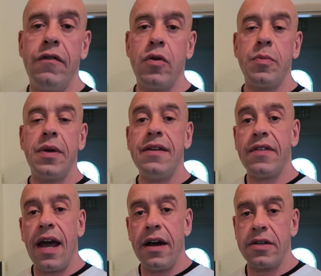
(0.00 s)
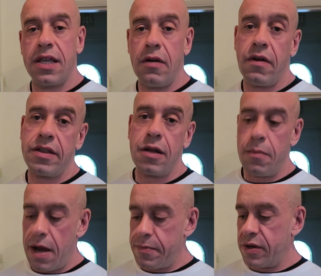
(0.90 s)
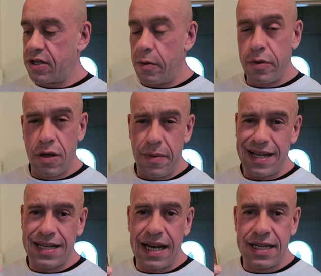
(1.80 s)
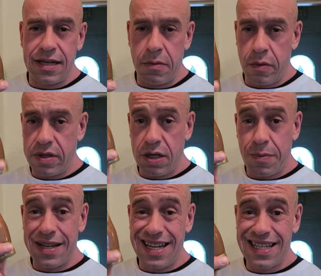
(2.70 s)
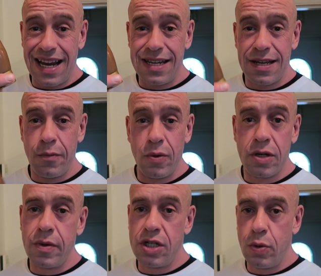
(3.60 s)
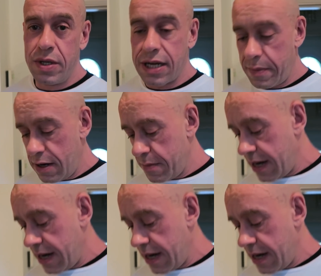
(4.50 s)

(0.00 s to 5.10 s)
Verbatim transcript: If you want to be even healthier, rather than maple syrup, you can make date syrup, which is basically dates and water, which you whiz up in a